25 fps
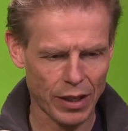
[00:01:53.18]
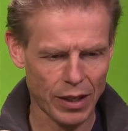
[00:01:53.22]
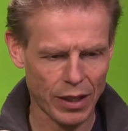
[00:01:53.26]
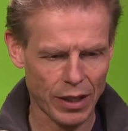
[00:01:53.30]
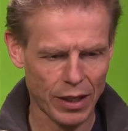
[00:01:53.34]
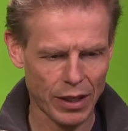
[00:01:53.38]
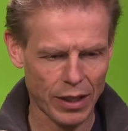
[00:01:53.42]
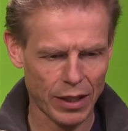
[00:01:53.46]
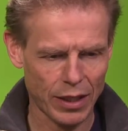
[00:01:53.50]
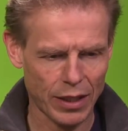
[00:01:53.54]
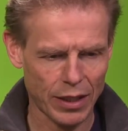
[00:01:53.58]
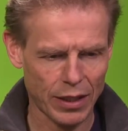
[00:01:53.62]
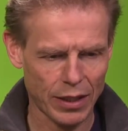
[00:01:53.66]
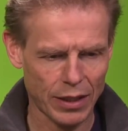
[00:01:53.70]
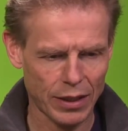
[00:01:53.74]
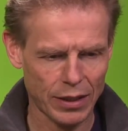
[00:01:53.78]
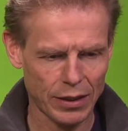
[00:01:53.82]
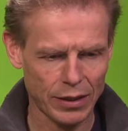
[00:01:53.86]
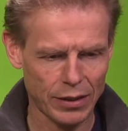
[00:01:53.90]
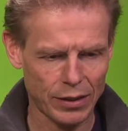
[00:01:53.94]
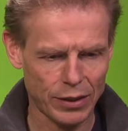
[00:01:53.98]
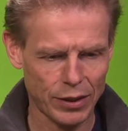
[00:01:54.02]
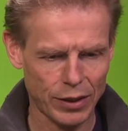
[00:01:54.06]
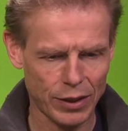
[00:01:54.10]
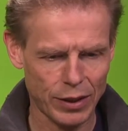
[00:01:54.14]

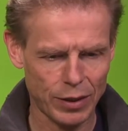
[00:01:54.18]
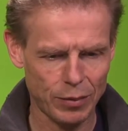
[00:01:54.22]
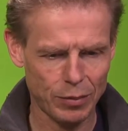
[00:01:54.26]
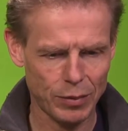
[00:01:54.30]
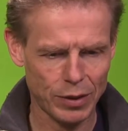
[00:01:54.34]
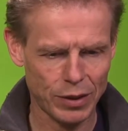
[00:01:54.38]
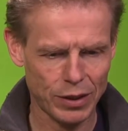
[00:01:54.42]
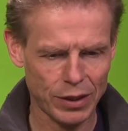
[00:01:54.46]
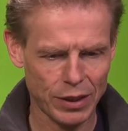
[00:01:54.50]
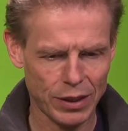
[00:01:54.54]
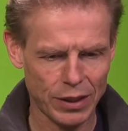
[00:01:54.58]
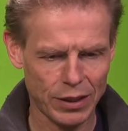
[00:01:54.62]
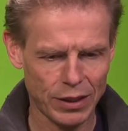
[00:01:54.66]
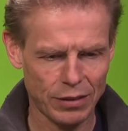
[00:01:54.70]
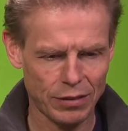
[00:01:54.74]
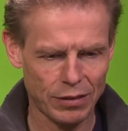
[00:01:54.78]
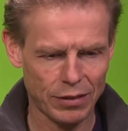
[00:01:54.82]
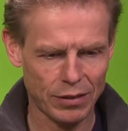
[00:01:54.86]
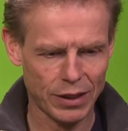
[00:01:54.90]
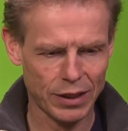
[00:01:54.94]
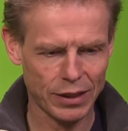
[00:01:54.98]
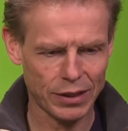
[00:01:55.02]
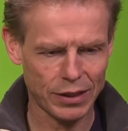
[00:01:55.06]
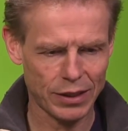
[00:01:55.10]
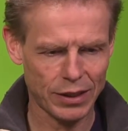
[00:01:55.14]
And team is
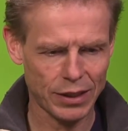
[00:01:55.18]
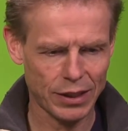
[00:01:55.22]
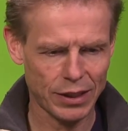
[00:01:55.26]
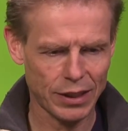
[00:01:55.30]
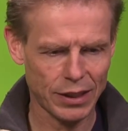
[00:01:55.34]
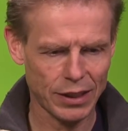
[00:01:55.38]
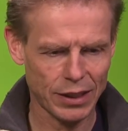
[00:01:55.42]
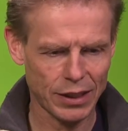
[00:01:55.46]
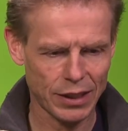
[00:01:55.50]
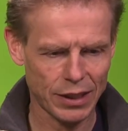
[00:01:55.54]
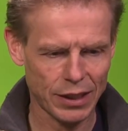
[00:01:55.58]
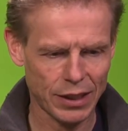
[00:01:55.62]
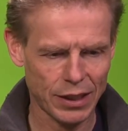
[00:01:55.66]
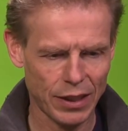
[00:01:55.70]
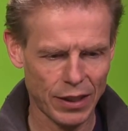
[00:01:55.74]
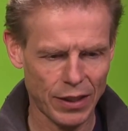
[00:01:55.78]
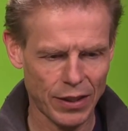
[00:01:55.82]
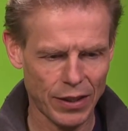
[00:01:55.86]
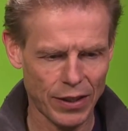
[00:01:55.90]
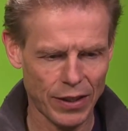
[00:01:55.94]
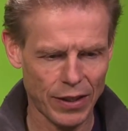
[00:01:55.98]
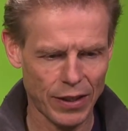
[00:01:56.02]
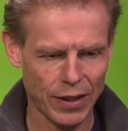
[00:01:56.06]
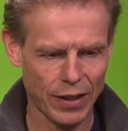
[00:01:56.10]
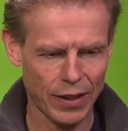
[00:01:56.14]
interesting
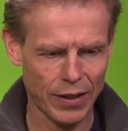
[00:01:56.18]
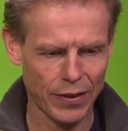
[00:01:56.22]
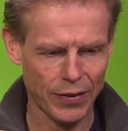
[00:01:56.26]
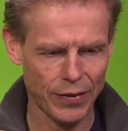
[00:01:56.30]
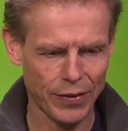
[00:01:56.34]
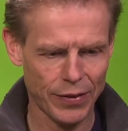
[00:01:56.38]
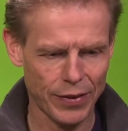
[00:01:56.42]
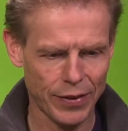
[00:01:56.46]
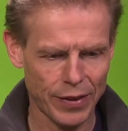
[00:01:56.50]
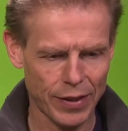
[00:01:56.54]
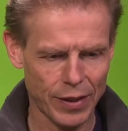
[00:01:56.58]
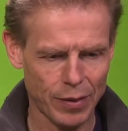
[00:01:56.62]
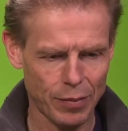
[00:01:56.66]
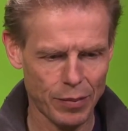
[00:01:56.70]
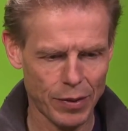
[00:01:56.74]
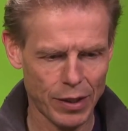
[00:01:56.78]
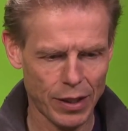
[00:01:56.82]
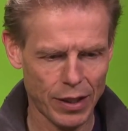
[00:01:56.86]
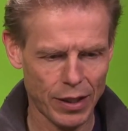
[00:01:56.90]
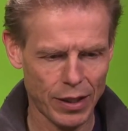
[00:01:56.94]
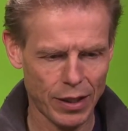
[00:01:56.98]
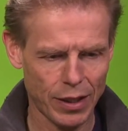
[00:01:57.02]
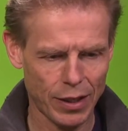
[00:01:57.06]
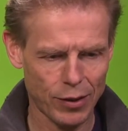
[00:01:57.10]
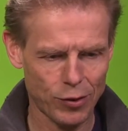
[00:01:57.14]
and
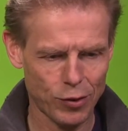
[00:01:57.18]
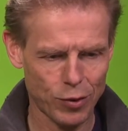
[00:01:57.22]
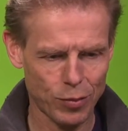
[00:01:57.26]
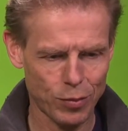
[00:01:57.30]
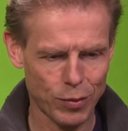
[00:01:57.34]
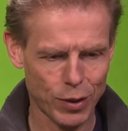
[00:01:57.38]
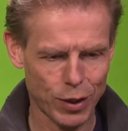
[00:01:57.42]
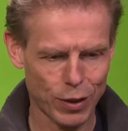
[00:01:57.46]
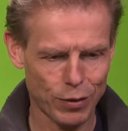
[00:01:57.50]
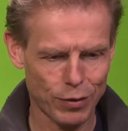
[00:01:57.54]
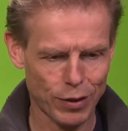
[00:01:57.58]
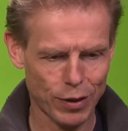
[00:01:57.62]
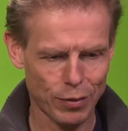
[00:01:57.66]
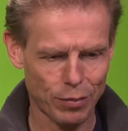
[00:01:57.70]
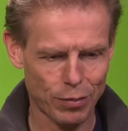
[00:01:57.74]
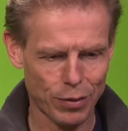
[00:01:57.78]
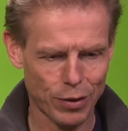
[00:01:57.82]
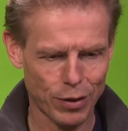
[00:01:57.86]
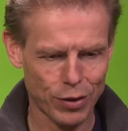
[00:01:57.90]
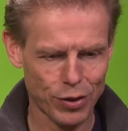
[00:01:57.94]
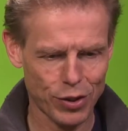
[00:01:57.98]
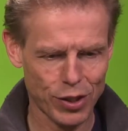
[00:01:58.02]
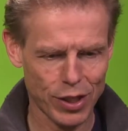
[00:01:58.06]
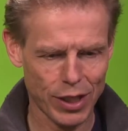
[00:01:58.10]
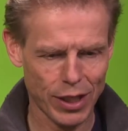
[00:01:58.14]
email and tomorrow and
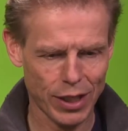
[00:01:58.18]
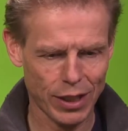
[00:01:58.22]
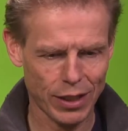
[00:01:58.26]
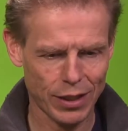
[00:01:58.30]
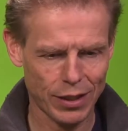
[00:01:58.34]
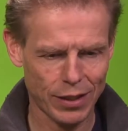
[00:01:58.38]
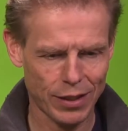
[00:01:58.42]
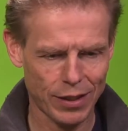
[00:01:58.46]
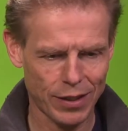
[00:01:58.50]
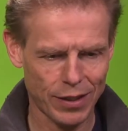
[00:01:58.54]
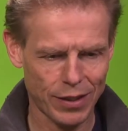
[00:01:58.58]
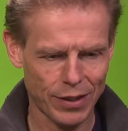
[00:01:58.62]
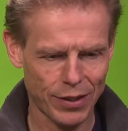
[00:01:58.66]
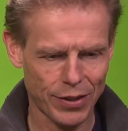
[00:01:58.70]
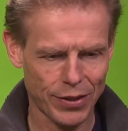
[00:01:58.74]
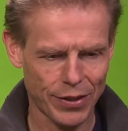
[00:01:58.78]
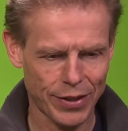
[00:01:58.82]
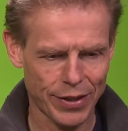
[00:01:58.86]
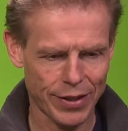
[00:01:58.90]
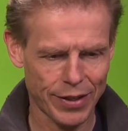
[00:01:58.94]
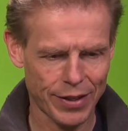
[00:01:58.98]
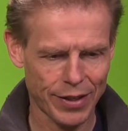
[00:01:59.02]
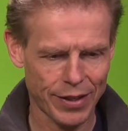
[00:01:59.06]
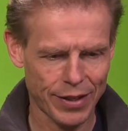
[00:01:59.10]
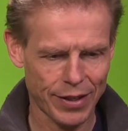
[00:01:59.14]
project
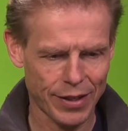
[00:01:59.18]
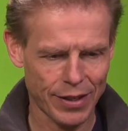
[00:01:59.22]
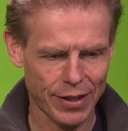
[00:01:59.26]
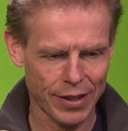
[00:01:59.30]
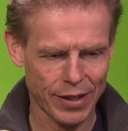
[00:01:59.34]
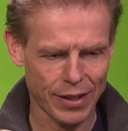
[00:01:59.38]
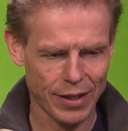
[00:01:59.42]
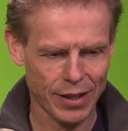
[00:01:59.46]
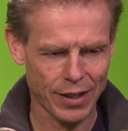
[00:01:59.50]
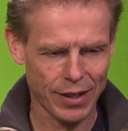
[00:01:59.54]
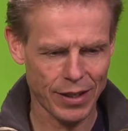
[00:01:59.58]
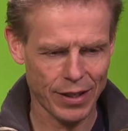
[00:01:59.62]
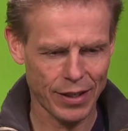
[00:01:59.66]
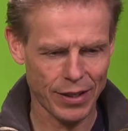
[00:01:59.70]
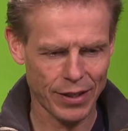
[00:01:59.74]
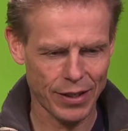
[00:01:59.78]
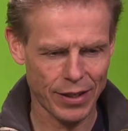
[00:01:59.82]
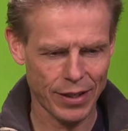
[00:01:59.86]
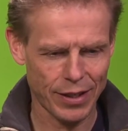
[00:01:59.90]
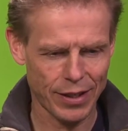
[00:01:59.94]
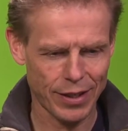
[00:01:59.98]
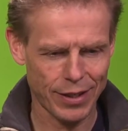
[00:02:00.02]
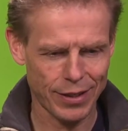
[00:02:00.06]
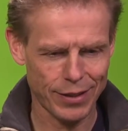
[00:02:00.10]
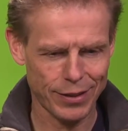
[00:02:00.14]

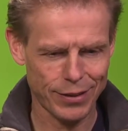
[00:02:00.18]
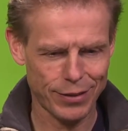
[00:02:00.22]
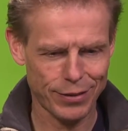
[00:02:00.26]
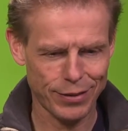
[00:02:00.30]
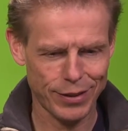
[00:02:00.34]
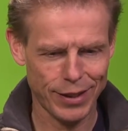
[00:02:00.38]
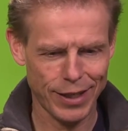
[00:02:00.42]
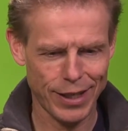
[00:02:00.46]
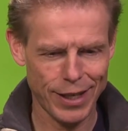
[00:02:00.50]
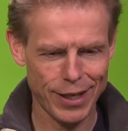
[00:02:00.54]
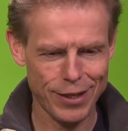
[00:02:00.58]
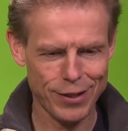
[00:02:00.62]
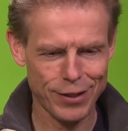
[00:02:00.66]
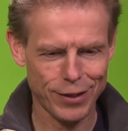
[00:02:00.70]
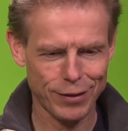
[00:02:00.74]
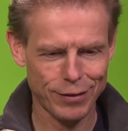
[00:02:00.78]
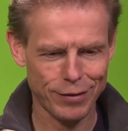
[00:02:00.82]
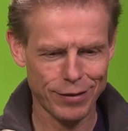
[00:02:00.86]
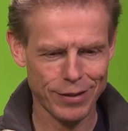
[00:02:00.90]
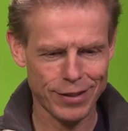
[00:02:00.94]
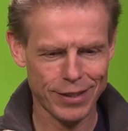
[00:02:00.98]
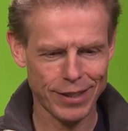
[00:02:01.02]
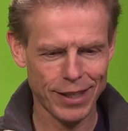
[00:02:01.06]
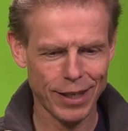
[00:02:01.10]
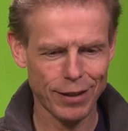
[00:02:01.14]
and today. So
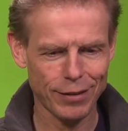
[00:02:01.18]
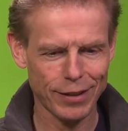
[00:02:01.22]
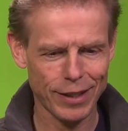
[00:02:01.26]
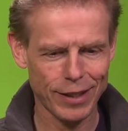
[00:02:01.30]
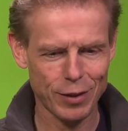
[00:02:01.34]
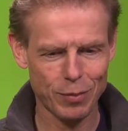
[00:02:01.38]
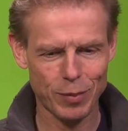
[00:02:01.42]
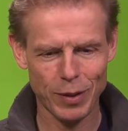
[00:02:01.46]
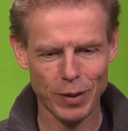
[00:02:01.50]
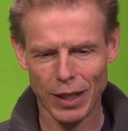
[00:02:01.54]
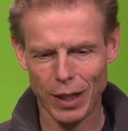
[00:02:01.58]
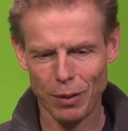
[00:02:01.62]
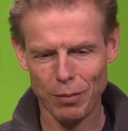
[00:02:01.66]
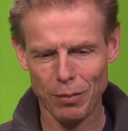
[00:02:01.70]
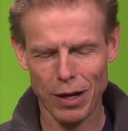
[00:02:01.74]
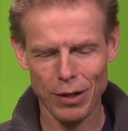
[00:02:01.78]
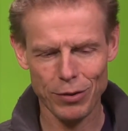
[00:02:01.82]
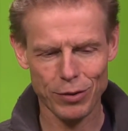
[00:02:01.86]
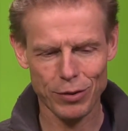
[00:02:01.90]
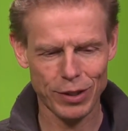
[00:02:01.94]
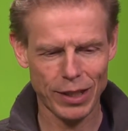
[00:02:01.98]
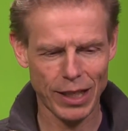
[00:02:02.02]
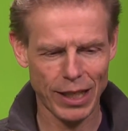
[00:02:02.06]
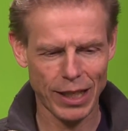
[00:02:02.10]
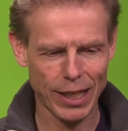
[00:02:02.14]
we'll see how they speak about
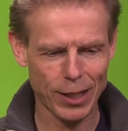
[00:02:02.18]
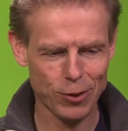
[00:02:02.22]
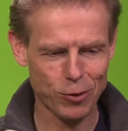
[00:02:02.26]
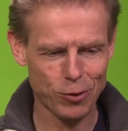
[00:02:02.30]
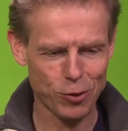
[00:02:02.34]
today and